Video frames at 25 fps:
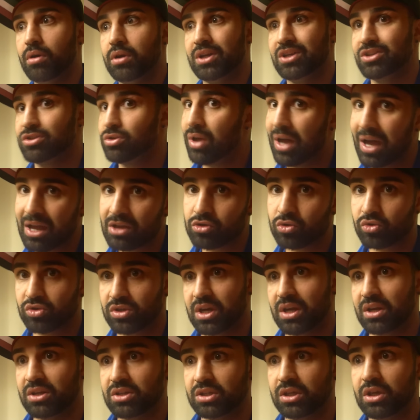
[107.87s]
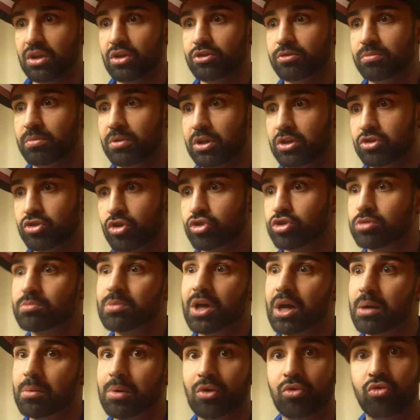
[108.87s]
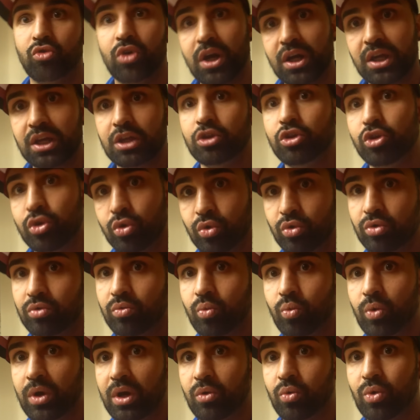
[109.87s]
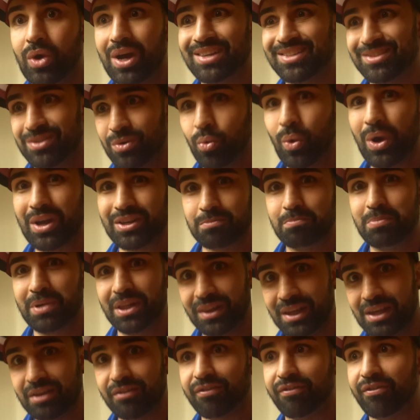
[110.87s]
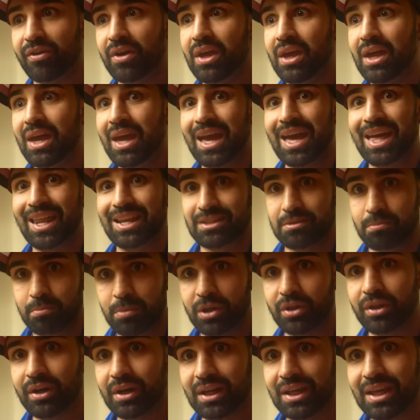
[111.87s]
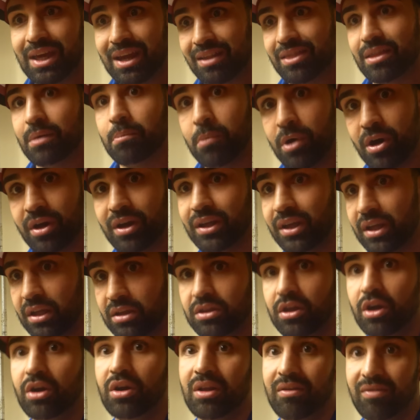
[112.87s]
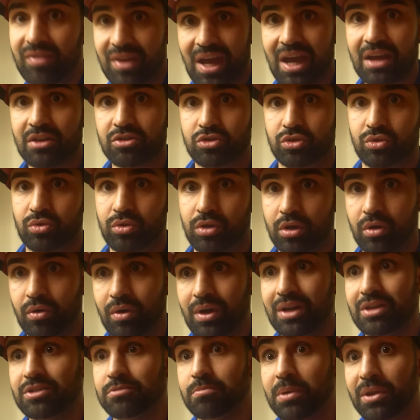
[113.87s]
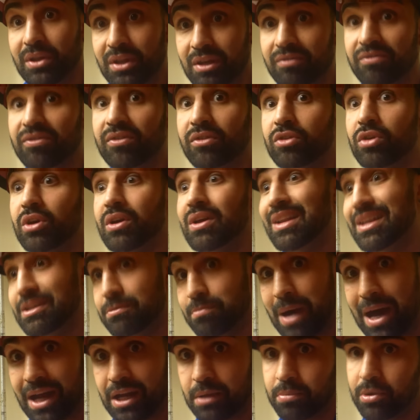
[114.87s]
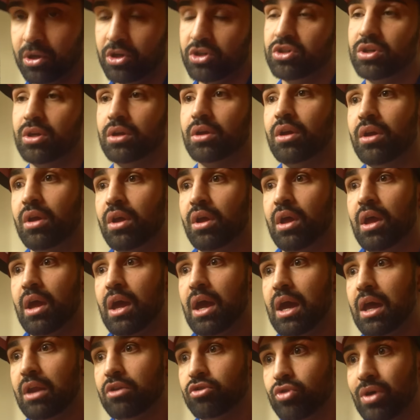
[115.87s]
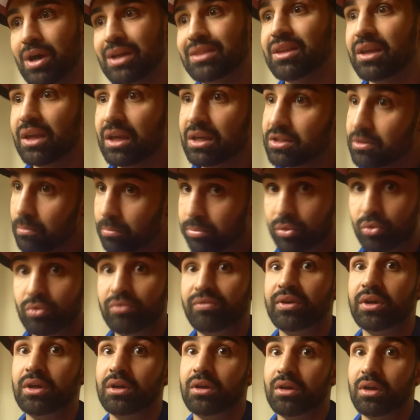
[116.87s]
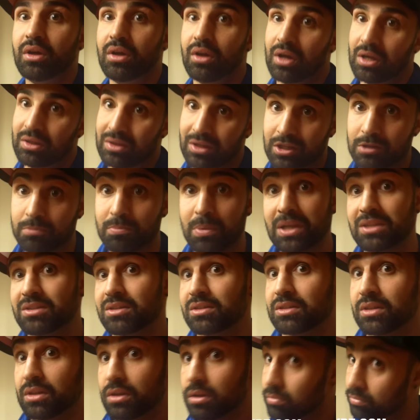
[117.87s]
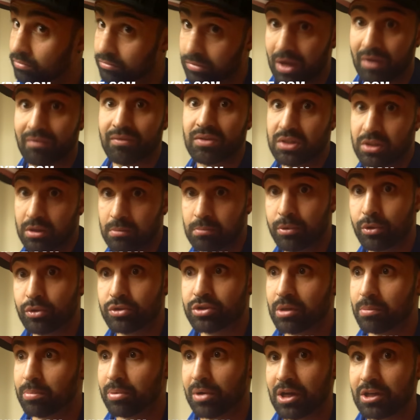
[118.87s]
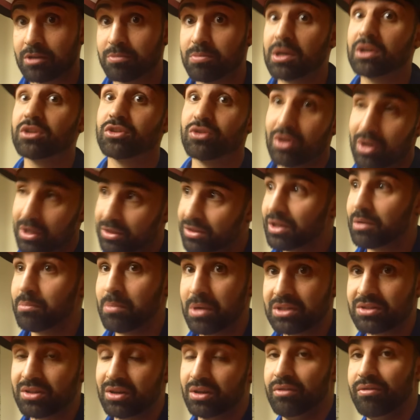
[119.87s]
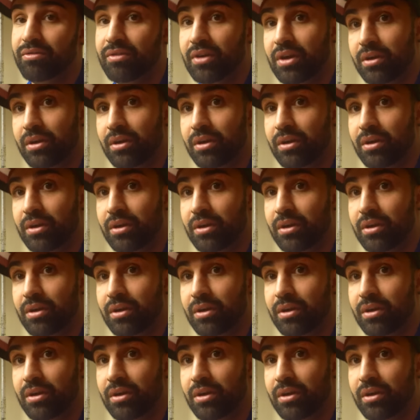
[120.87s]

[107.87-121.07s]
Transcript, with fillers: he still has those kind of skills, but he's also become a rugged dude where, who has who has belief in his ability to get in the mud and get dirty if he has to, you know, and his belief in his body punching. And so I think he's improving. I think Spence is obviously the blue chip prospect, so I think it makes it a good